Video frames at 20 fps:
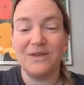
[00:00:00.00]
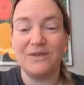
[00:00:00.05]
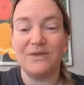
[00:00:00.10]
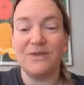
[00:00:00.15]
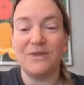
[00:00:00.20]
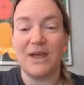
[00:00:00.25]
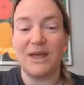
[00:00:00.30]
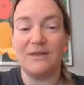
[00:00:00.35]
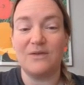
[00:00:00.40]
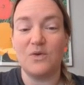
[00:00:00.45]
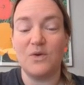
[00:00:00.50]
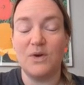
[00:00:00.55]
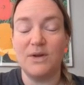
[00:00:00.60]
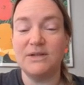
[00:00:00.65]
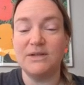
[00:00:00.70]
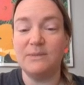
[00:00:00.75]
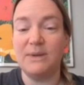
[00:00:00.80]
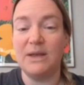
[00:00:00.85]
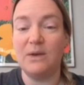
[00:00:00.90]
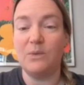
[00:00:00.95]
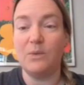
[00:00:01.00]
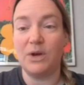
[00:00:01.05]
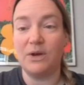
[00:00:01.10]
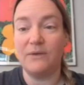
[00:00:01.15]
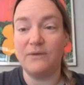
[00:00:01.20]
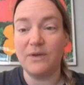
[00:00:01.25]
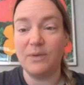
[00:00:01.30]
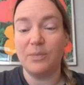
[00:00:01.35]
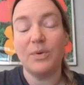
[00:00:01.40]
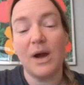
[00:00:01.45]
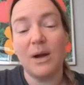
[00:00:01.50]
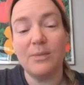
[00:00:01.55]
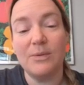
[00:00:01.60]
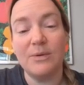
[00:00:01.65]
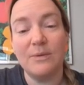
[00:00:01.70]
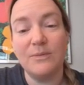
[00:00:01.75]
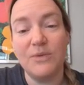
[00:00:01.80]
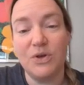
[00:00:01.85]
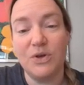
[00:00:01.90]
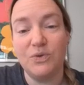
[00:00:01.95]
So that is going to be one of the
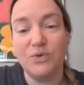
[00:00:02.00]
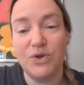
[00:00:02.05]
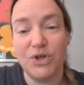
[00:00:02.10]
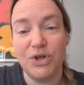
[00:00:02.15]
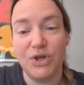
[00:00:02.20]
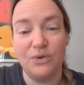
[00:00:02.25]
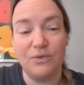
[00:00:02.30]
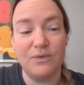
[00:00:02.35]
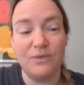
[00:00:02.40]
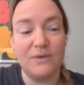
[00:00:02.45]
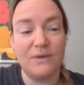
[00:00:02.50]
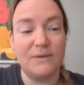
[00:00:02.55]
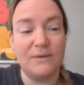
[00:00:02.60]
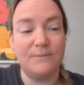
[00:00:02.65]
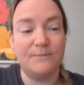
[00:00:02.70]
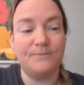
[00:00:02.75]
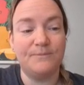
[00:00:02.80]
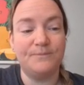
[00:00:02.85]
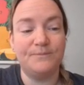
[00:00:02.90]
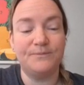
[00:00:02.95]
problems you choose.